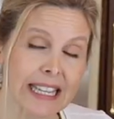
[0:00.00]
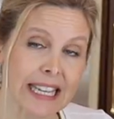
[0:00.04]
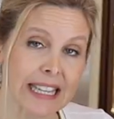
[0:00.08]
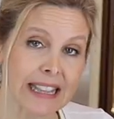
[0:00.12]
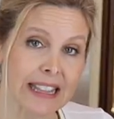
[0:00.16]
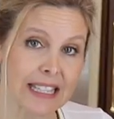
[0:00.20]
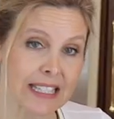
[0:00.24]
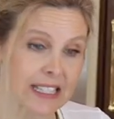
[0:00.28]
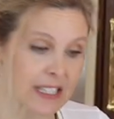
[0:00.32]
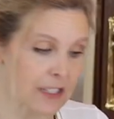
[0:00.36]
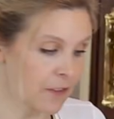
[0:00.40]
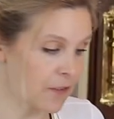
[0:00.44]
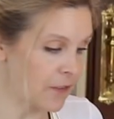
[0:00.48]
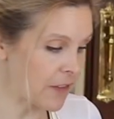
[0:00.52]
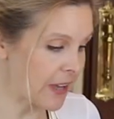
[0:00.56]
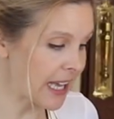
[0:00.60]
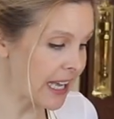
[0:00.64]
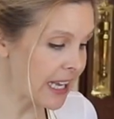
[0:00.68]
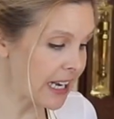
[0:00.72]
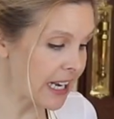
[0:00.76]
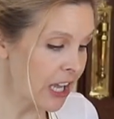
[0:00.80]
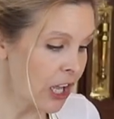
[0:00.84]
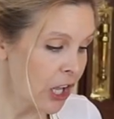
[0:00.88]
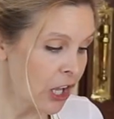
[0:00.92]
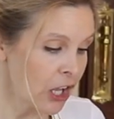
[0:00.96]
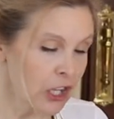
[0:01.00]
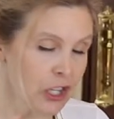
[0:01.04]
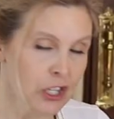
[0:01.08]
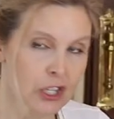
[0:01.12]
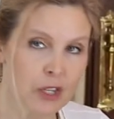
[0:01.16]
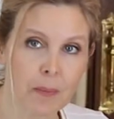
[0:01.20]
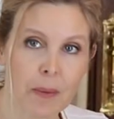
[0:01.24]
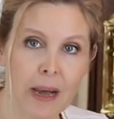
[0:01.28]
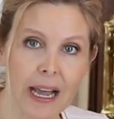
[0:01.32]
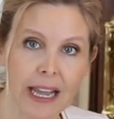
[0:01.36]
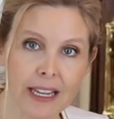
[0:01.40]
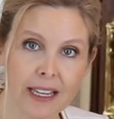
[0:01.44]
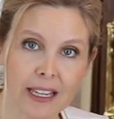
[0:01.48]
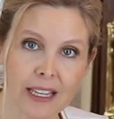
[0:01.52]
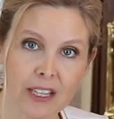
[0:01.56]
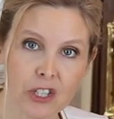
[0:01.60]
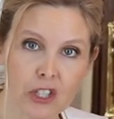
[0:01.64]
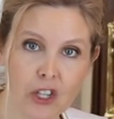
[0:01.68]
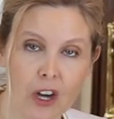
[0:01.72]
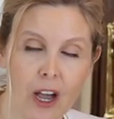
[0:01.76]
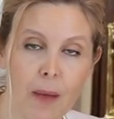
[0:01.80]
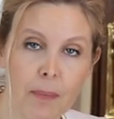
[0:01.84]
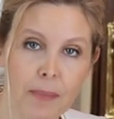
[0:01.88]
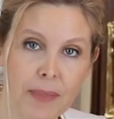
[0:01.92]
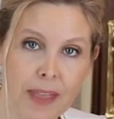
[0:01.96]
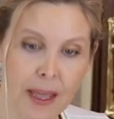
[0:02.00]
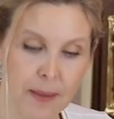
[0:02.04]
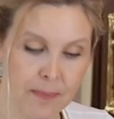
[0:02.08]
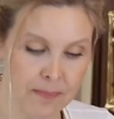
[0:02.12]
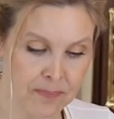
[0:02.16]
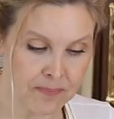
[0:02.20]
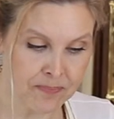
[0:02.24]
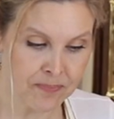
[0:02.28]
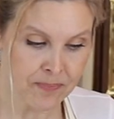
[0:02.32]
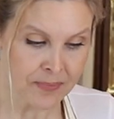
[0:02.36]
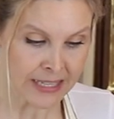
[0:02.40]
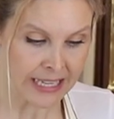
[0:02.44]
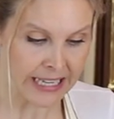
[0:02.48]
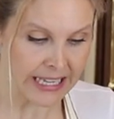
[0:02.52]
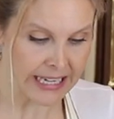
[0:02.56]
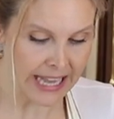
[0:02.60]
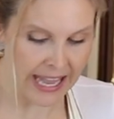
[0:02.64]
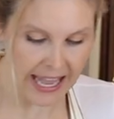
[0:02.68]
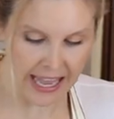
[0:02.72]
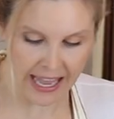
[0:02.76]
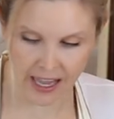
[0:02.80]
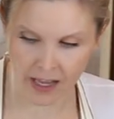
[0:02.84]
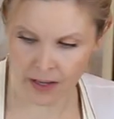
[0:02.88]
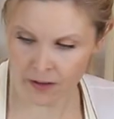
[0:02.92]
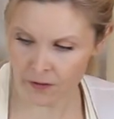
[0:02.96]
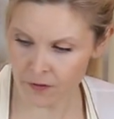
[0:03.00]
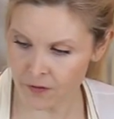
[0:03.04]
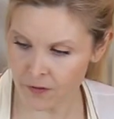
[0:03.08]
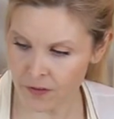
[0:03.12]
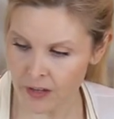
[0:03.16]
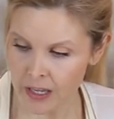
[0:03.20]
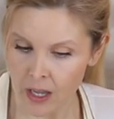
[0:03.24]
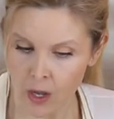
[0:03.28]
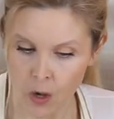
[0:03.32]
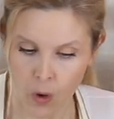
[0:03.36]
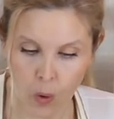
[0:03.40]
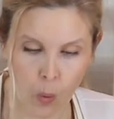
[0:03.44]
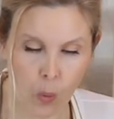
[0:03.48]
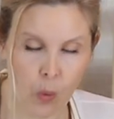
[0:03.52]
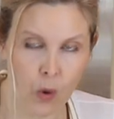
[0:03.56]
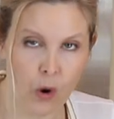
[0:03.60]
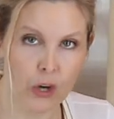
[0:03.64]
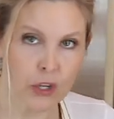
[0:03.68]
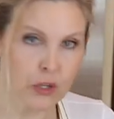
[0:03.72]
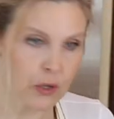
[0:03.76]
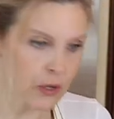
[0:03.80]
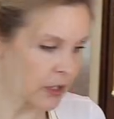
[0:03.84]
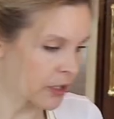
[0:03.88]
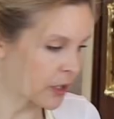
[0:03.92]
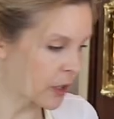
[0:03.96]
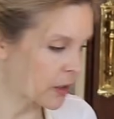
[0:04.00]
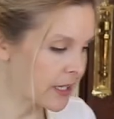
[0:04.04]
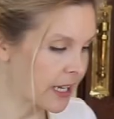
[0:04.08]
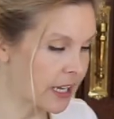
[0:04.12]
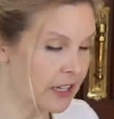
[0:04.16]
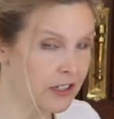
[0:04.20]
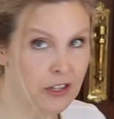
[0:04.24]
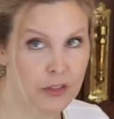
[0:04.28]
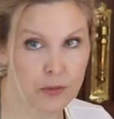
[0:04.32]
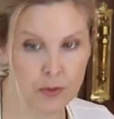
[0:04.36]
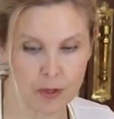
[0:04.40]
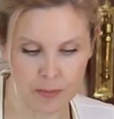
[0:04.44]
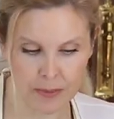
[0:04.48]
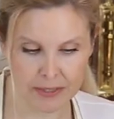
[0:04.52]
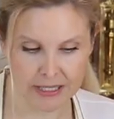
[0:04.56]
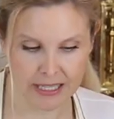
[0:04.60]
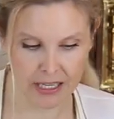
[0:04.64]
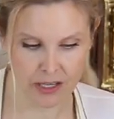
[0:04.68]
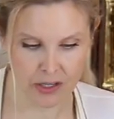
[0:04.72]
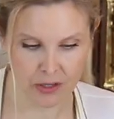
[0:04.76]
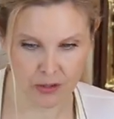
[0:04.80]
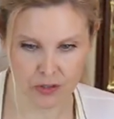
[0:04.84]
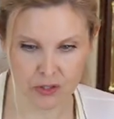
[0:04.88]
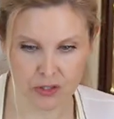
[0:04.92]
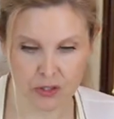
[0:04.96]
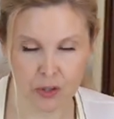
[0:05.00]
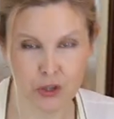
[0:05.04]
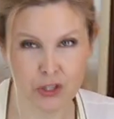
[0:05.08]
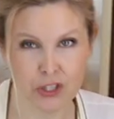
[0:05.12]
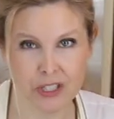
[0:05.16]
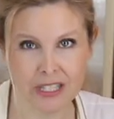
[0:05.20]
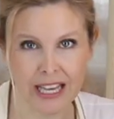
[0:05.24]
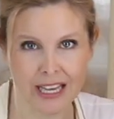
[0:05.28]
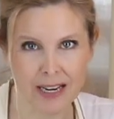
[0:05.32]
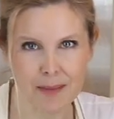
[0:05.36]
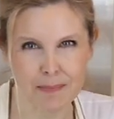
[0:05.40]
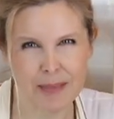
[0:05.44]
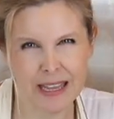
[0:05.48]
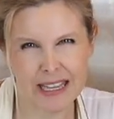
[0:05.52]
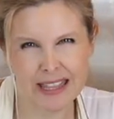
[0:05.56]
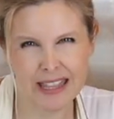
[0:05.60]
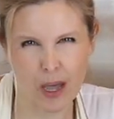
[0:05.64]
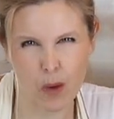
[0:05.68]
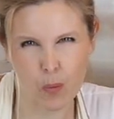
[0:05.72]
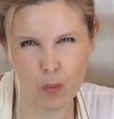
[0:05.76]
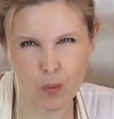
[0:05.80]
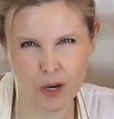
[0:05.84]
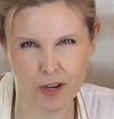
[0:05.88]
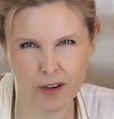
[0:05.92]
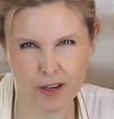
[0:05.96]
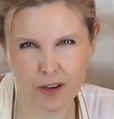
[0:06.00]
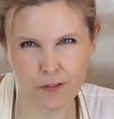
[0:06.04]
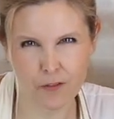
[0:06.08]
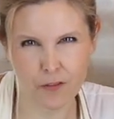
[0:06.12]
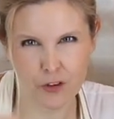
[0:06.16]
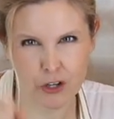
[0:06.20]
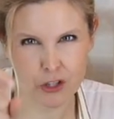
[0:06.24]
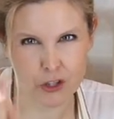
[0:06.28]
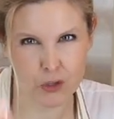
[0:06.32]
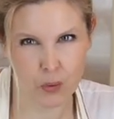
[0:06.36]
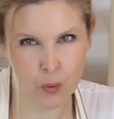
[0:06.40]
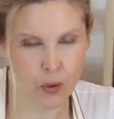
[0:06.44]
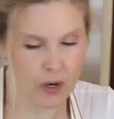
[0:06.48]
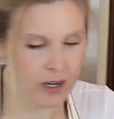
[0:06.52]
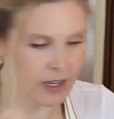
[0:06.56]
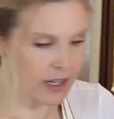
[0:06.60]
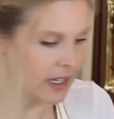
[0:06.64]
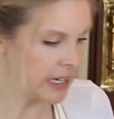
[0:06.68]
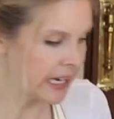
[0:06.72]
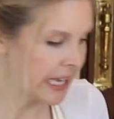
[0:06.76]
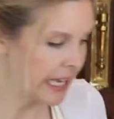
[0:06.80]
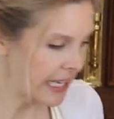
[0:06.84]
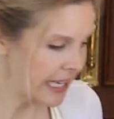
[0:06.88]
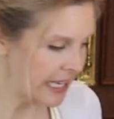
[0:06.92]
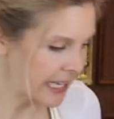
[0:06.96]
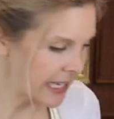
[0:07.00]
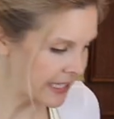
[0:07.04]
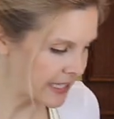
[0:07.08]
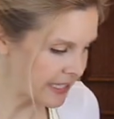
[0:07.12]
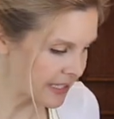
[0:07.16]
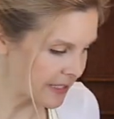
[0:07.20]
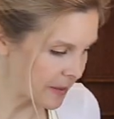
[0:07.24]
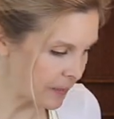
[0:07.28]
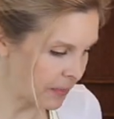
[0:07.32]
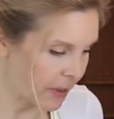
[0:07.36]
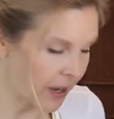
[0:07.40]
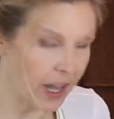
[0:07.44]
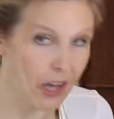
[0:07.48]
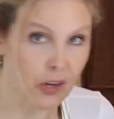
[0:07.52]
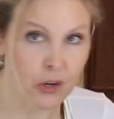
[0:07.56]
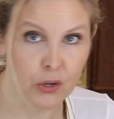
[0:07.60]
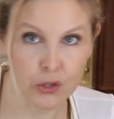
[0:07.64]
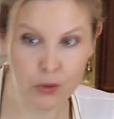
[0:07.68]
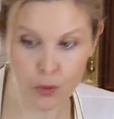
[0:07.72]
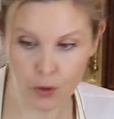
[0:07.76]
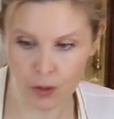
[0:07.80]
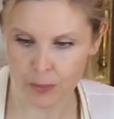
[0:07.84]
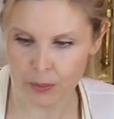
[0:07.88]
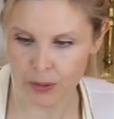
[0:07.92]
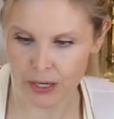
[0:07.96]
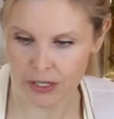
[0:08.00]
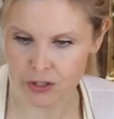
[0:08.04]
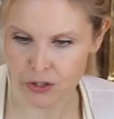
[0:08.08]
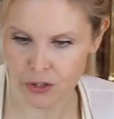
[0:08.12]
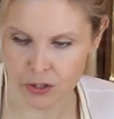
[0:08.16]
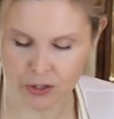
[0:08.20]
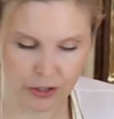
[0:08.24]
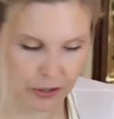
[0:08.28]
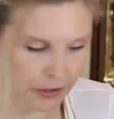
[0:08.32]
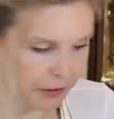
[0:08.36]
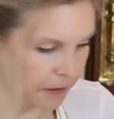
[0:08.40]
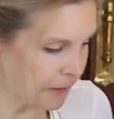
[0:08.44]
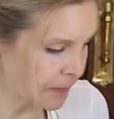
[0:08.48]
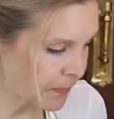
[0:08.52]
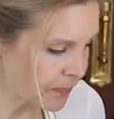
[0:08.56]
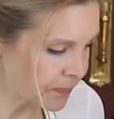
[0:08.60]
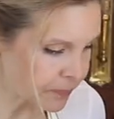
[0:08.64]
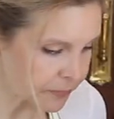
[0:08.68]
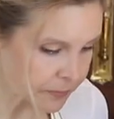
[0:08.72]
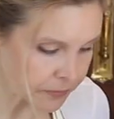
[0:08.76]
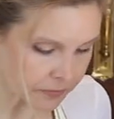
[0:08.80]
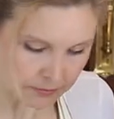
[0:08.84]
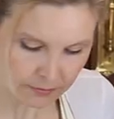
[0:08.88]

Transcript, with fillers: to get this to fit, you might can chop them in half or you could go down to three potatoes. So just kind of make that work for your Instant Pot or your pressure cooker.